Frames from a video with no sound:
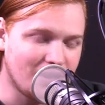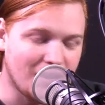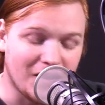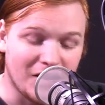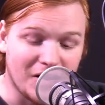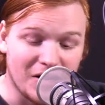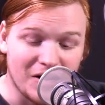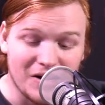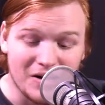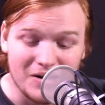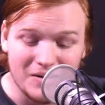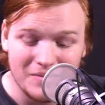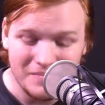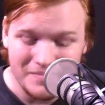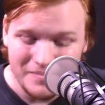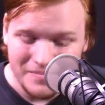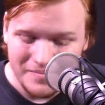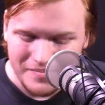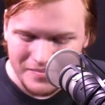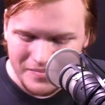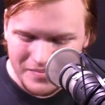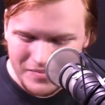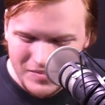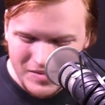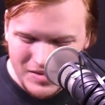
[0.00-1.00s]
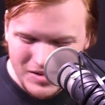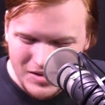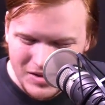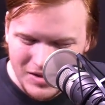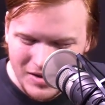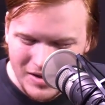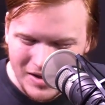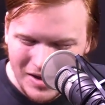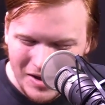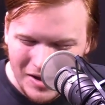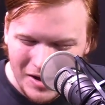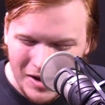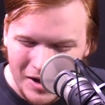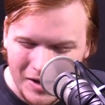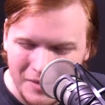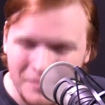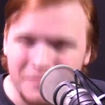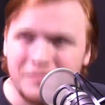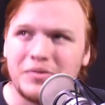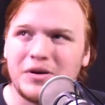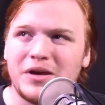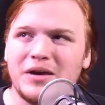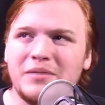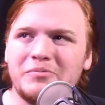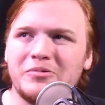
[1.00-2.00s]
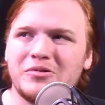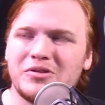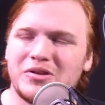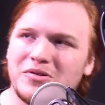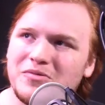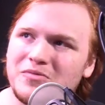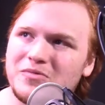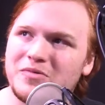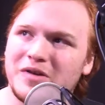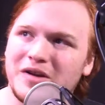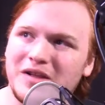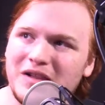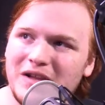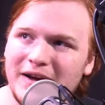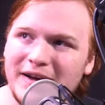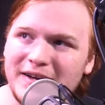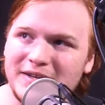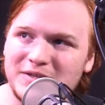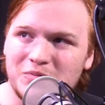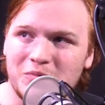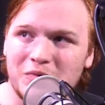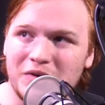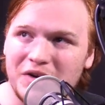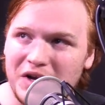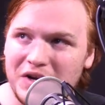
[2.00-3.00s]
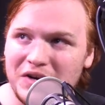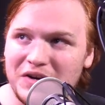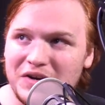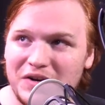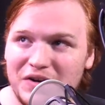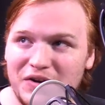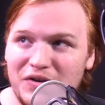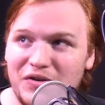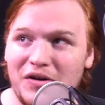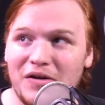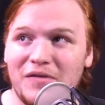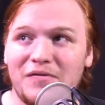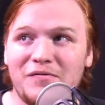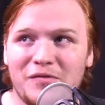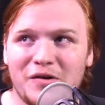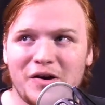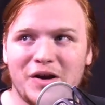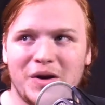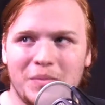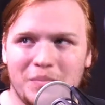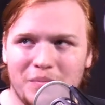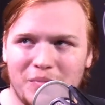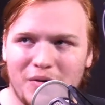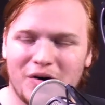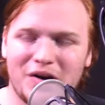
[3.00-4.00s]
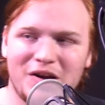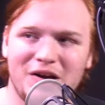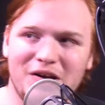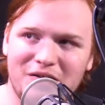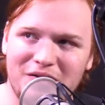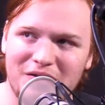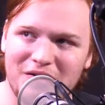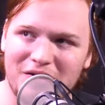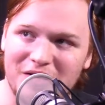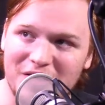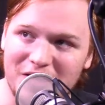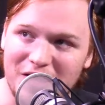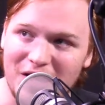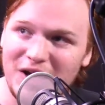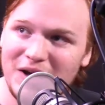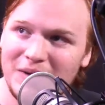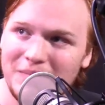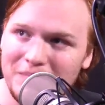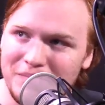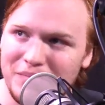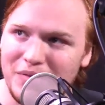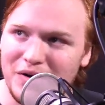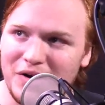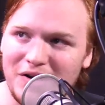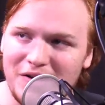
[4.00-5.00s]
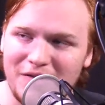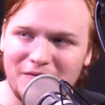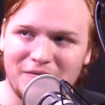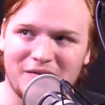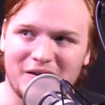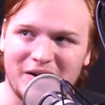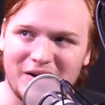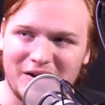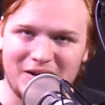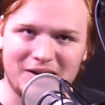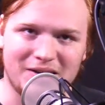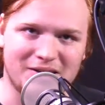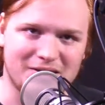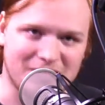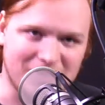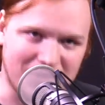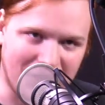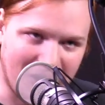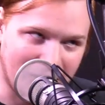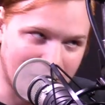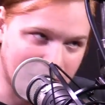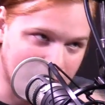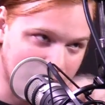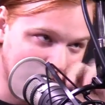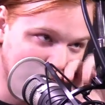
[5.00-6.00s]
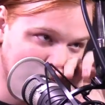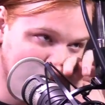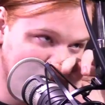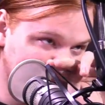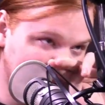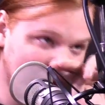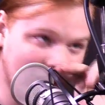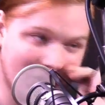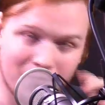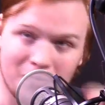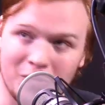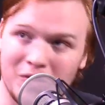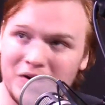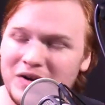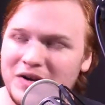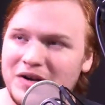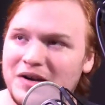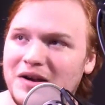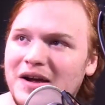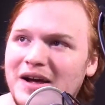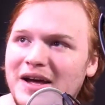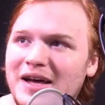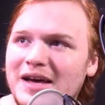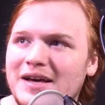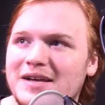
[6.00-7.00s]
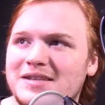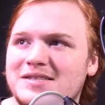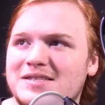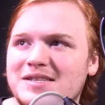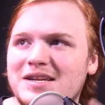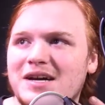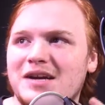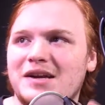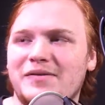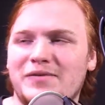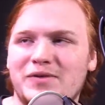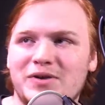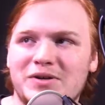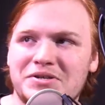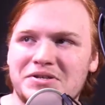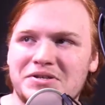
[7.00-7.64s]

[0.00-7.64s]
And people don't realize what a different buddy fight is now. And what it's not even